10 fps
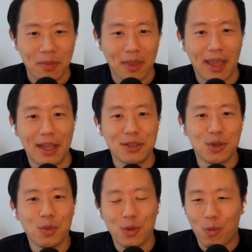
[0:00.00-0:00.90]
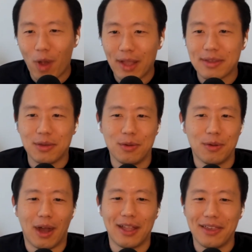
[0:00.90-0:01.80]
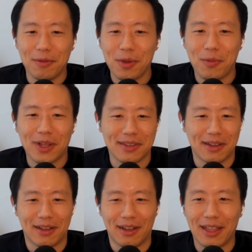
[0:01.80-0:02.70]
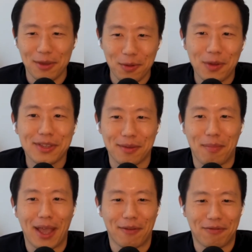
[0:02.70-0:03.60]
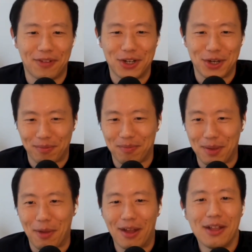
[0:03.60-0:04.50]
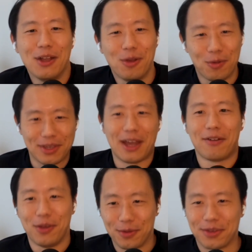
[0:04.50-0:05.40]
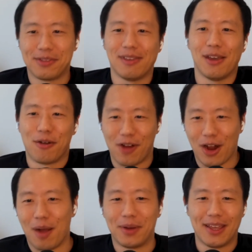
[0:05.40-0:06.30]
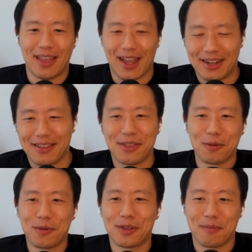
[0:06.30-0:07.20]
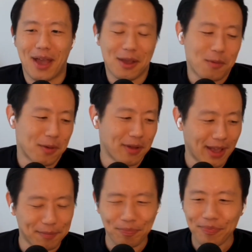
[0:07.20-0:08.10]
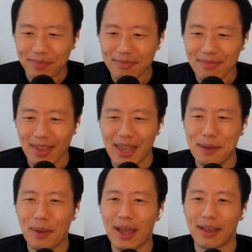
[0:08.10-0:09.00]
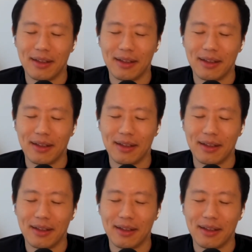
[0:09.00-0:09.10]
And so we went to Mike Frigid-Bima, he was a CEO of our company and that kind of stuff. I think we went to Mike and we were like, "Hey, Mike,